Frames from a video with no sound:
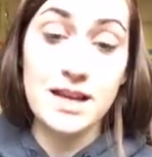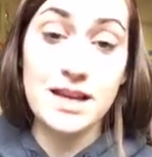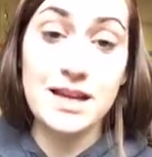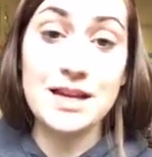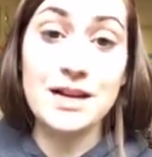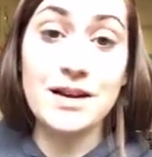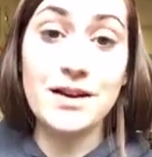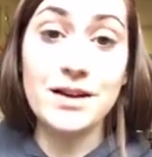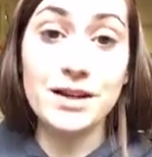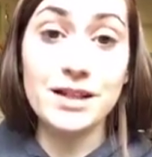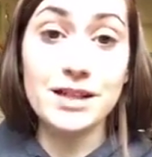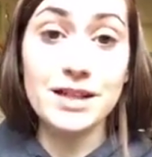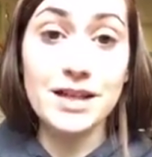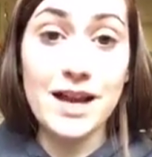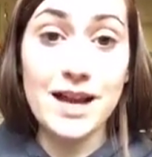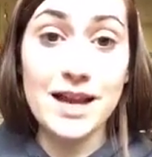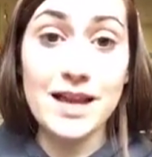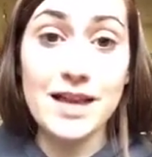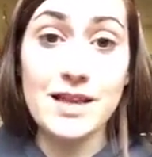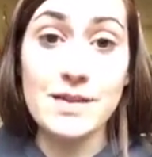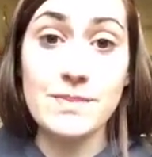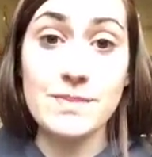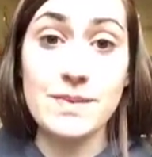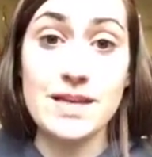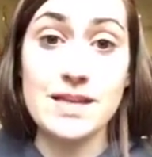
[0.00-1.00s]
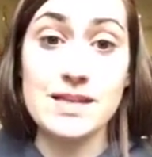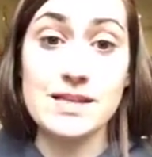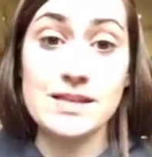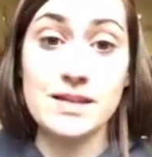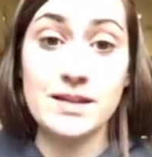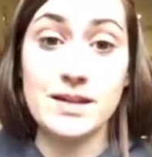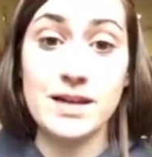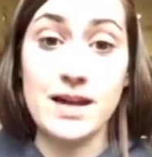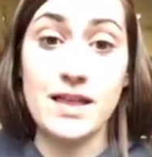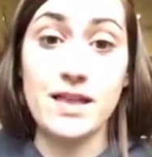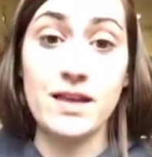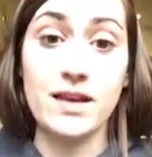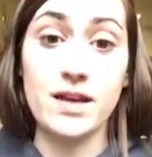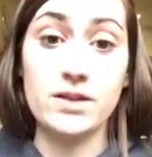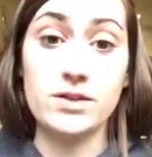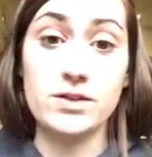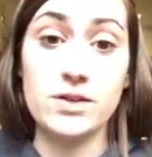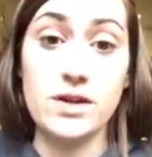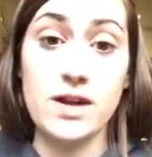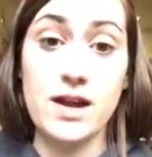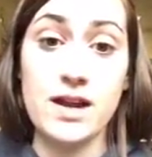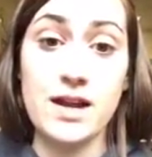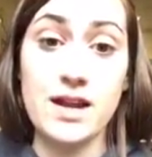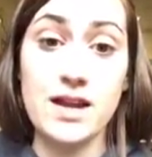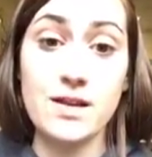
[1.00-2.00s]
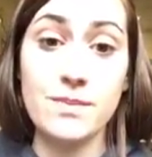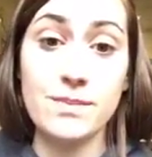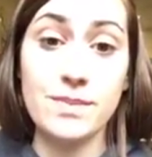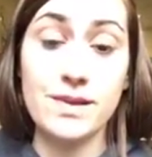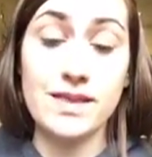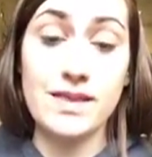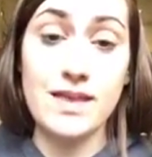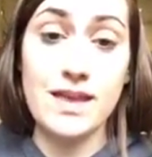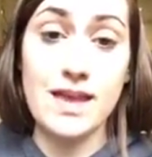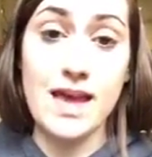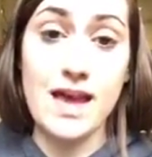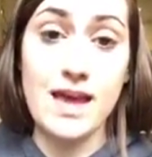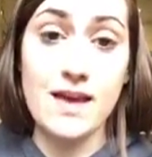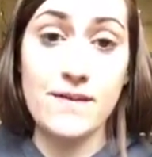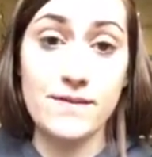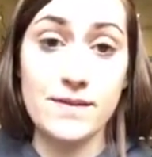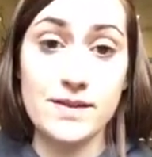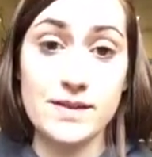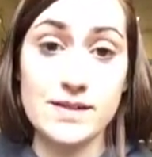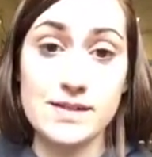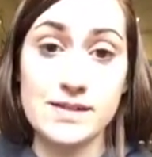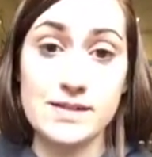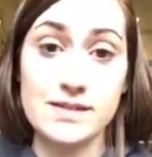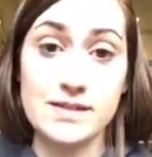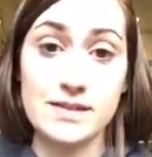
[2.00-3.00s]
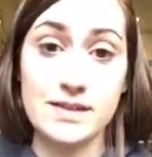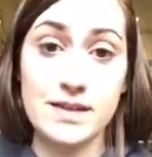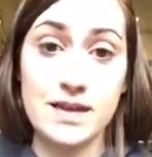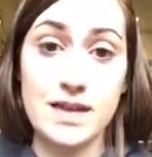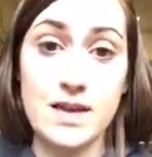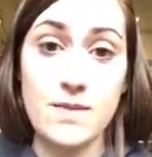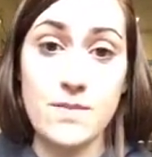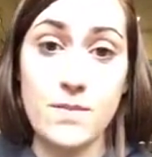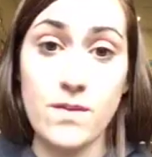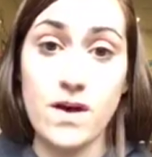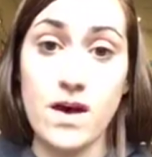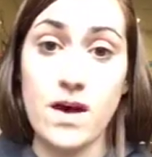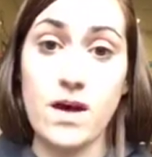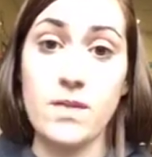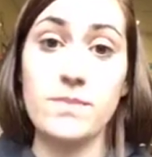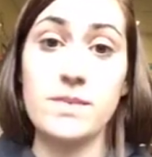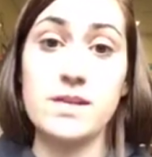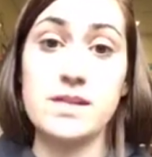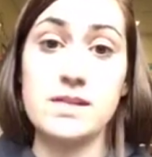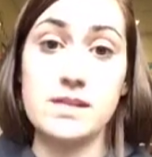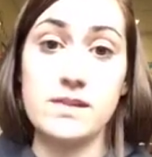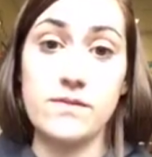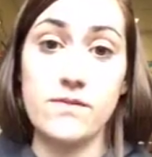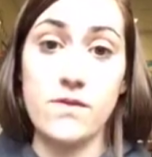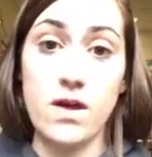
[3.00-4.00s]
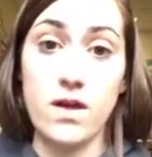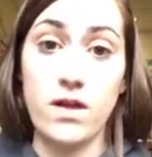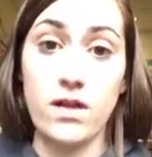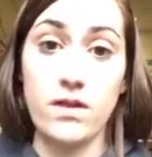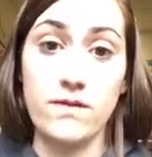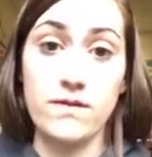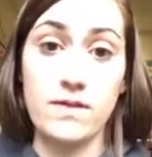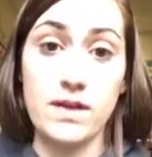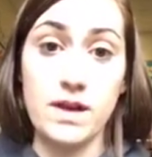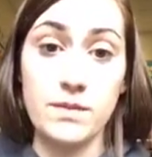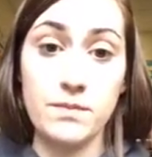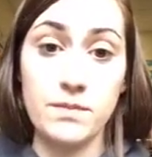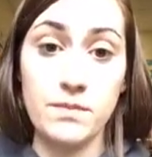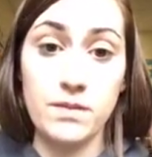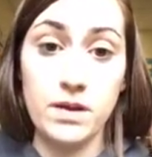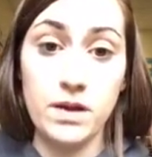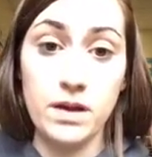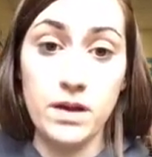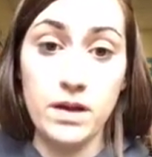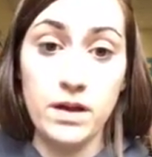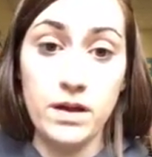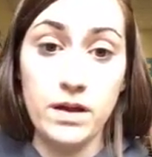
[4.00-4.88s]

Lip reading: And our IEPs are electronic, but they have us keep copies of all of them.